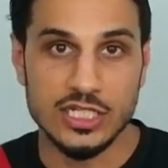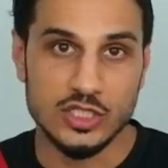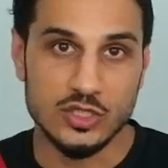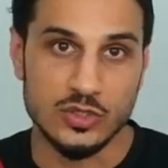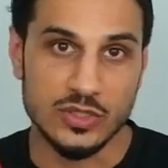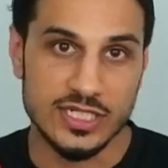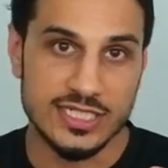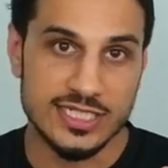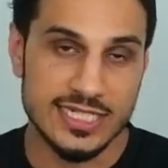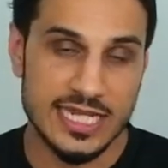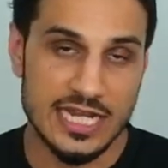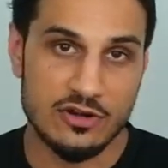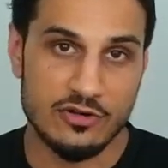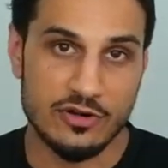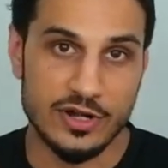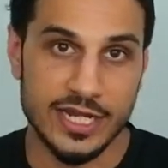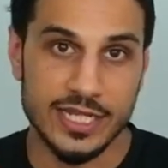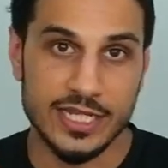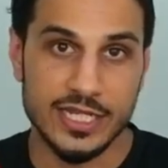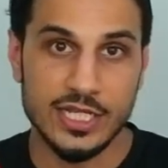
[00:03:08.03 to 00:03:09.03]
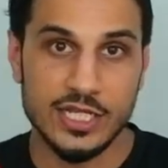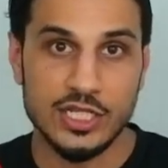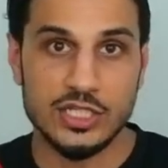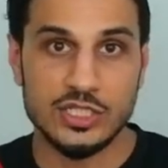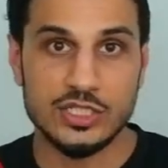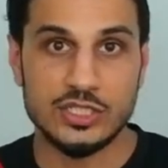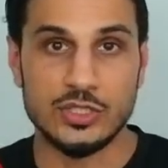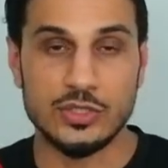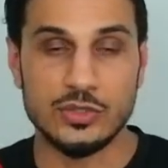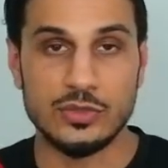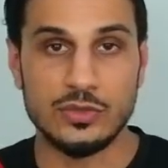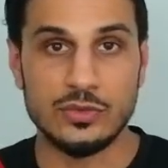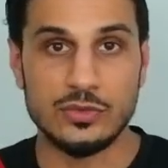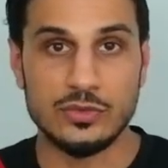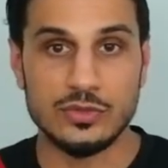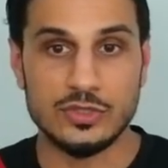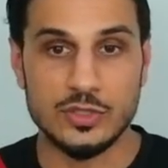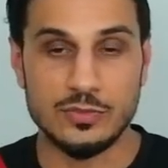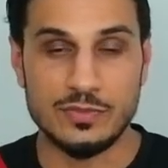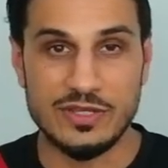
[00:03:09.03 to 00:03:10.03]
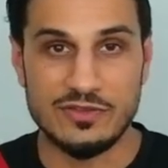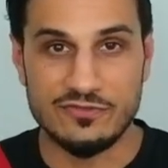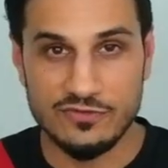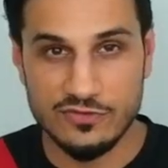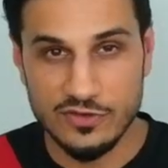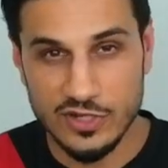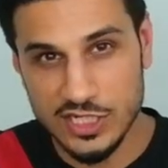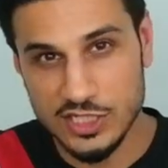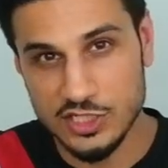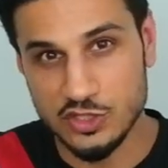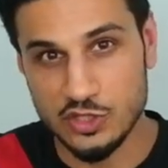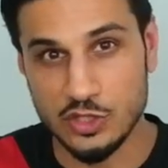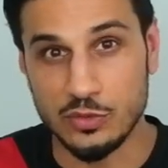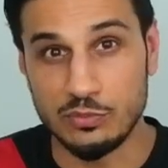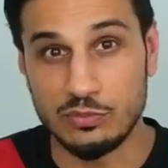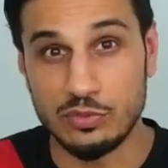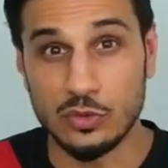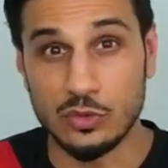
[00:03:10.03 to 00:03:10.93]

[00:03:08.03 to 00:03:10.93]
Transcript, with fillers: to accelerate, to, to be first to the